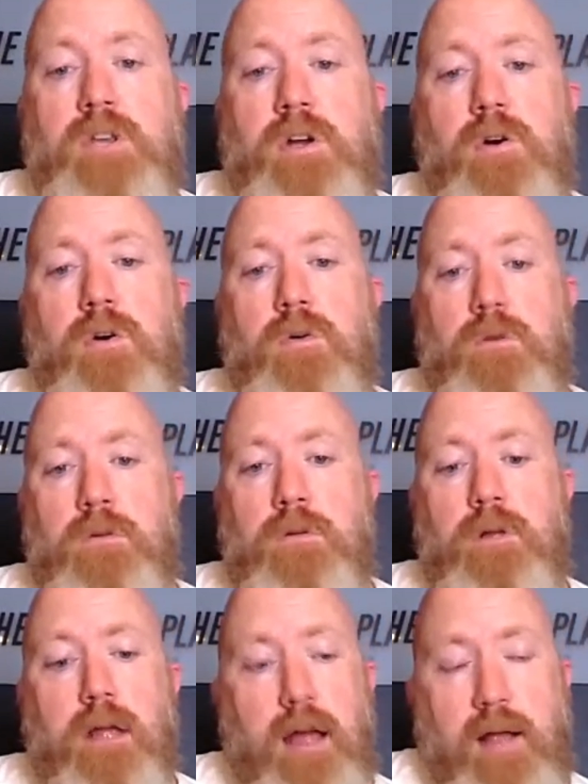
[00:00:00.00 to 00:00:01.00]
So
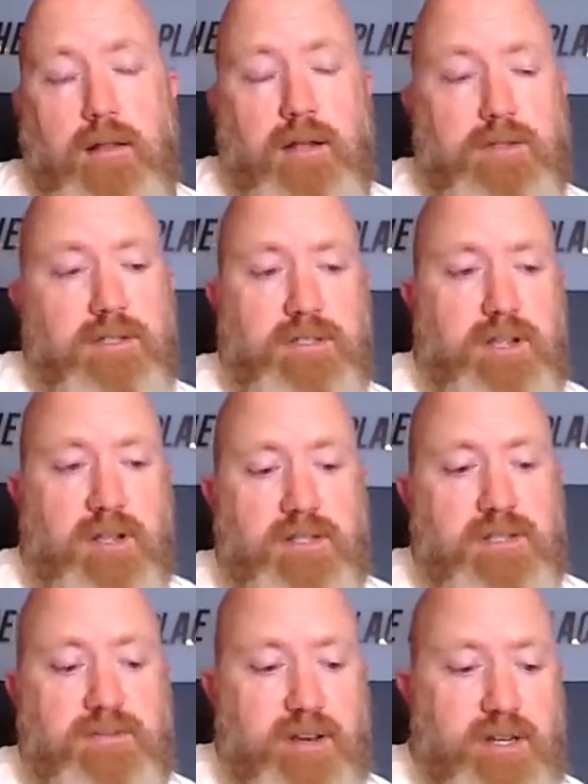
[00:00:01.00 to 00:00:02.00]
I'll
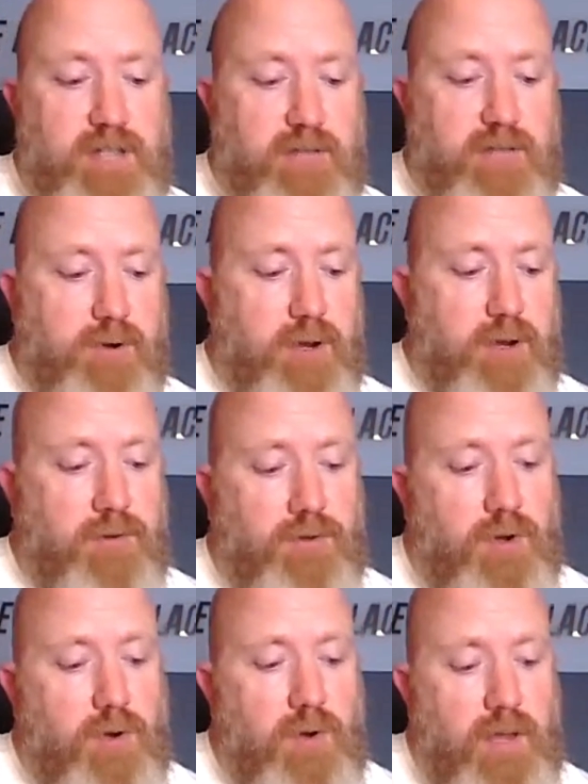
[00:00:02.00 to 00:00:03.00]
just finish that for you.
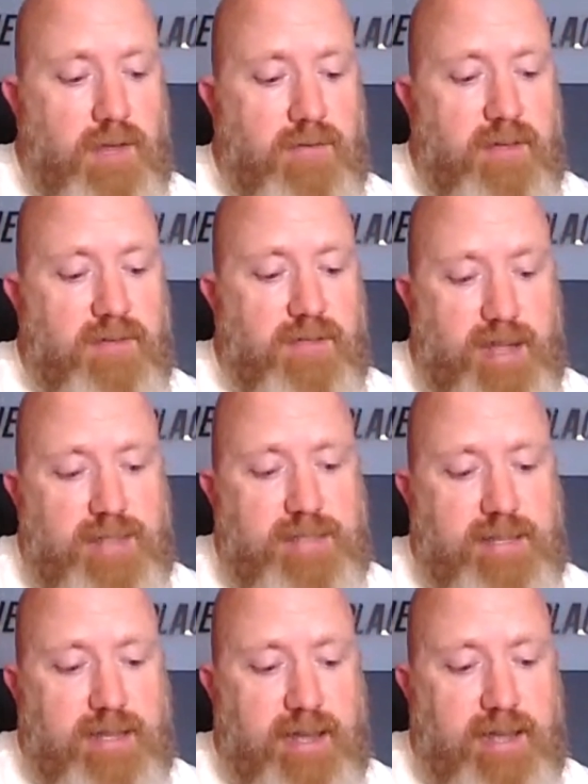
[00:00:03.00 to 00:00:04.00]
So if
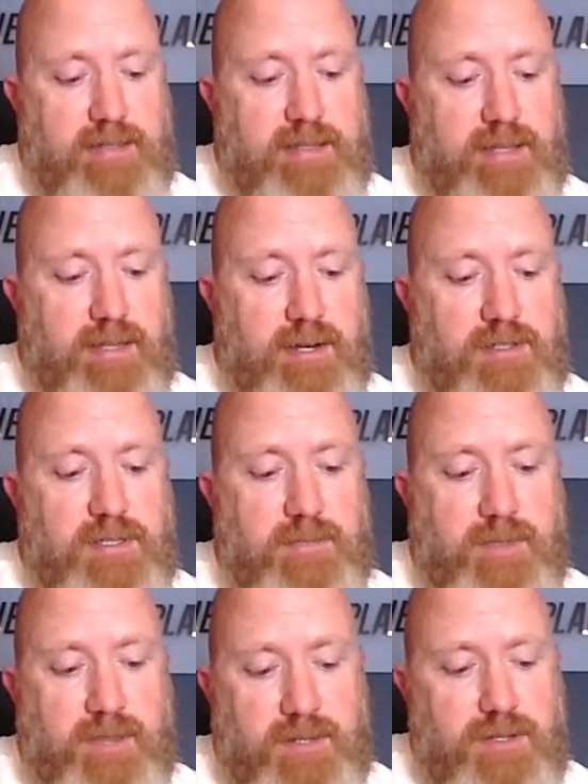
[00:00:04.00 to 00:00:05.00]
that's the case, then there's
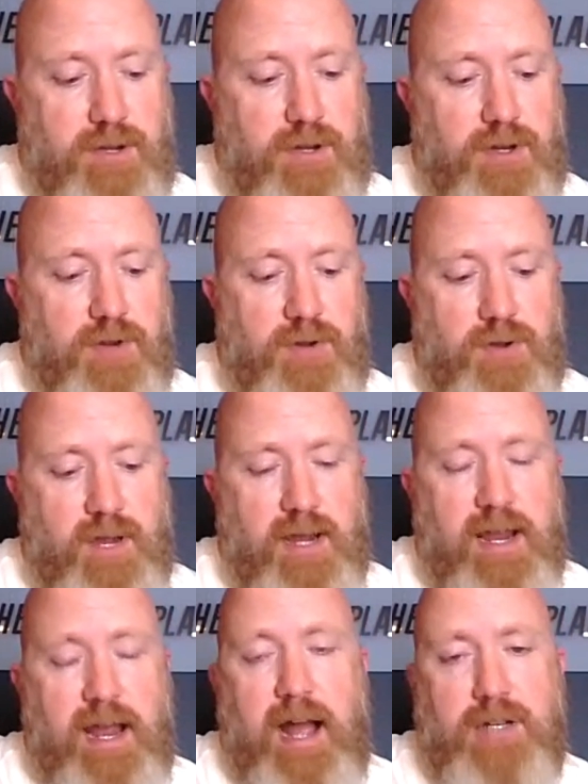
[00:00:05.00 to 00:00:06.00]
some things you can do. You
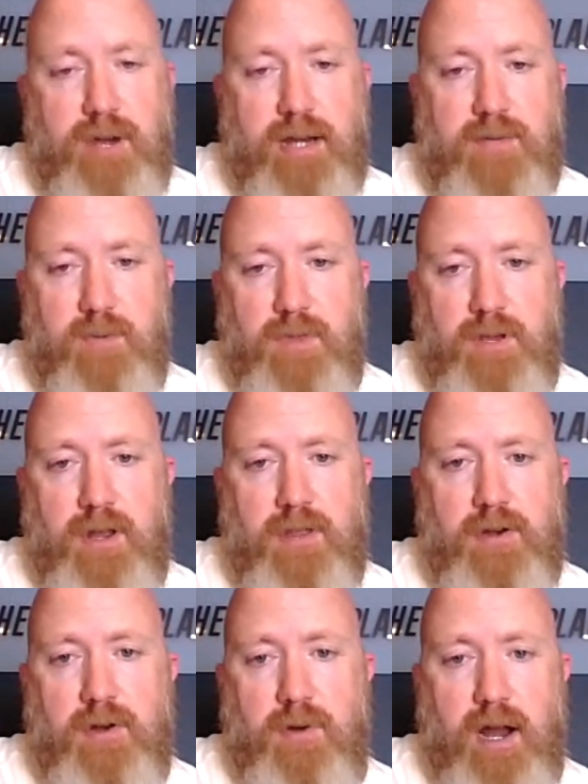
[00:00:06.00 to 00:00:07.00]
can contract with
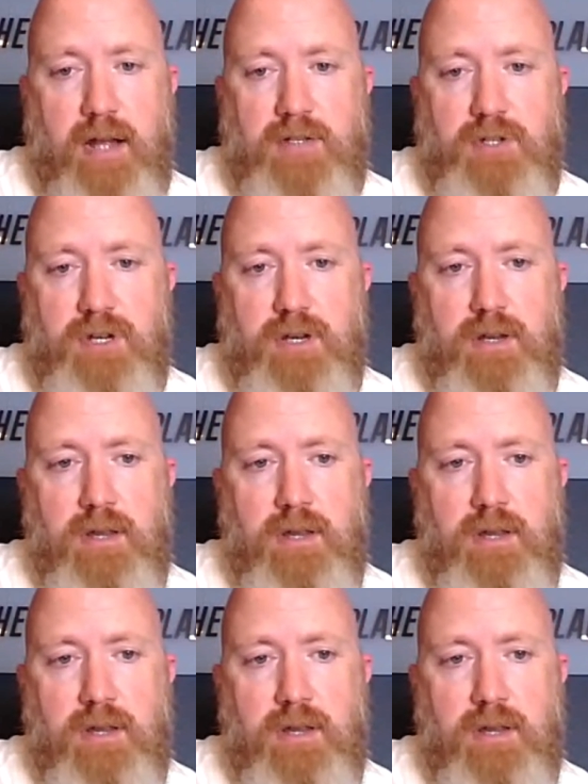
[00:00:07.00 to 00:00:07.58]
another garage.